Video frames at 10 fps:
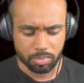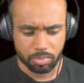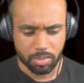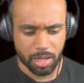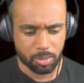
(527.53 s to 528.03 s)

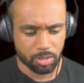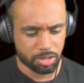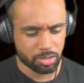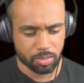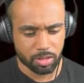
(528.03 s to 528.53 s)
That
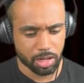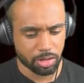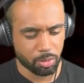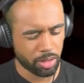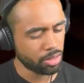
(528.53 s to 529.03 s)
was
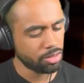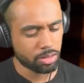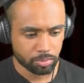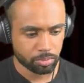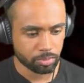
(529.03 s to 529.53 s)
kind of weird.
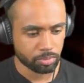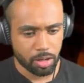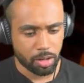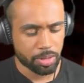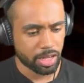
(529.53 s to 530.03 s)
Hmm.
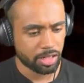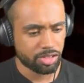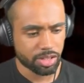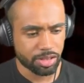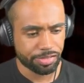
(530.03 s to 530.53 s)
Okay,
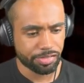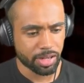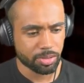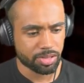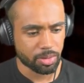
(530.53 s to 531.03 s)
let's look at the
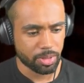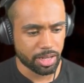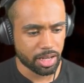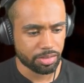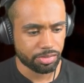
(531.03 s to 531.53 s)
files that we
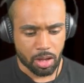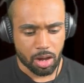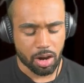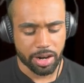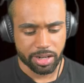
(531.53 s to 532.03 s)
have.
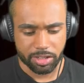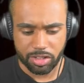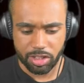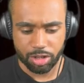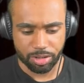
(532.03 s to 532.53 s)
All right,
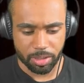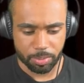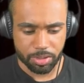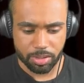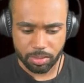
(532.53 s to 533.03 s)

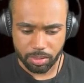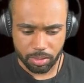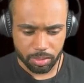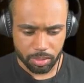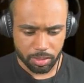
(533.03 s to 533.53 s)
decrypt.
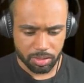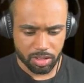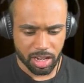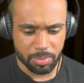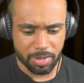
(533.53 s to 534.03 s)

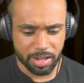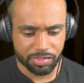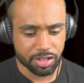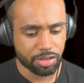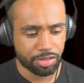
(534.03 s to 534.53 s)
Time
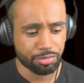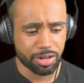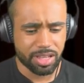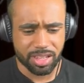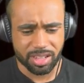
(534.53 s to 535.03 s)
left three
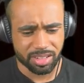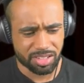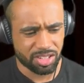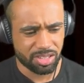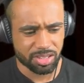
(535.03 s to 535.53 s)
years,
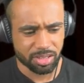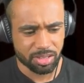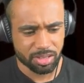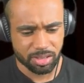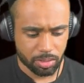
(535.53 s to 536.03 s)

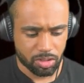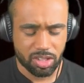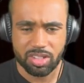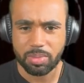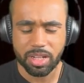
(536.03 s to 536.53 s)
Jesus.
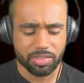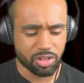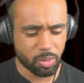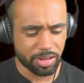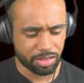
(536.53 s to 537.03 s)
Geez, I'm gonna have
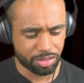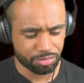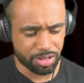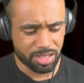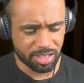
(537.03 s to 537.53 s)
to wait
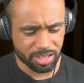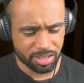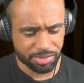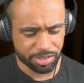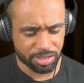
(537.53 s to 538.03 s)
three
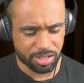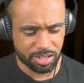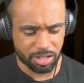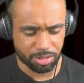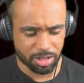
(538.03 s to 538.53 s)
years for it to
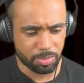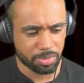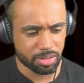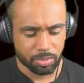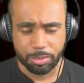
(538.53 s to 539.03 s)

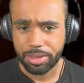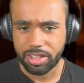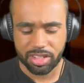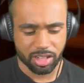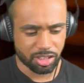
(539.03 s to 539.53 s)
decrypt? Well,
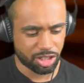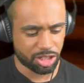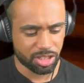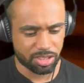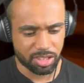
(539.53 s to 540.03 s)
that's kind of
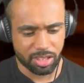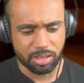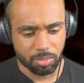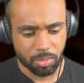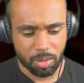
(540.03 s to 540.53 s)

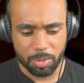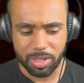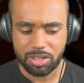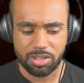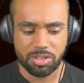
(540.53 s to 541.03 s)
shitty. What am I
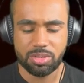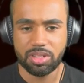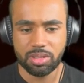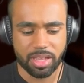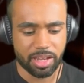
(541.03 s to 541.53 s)
meant to do
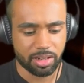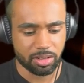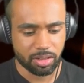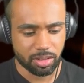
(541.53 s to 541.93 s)
till then?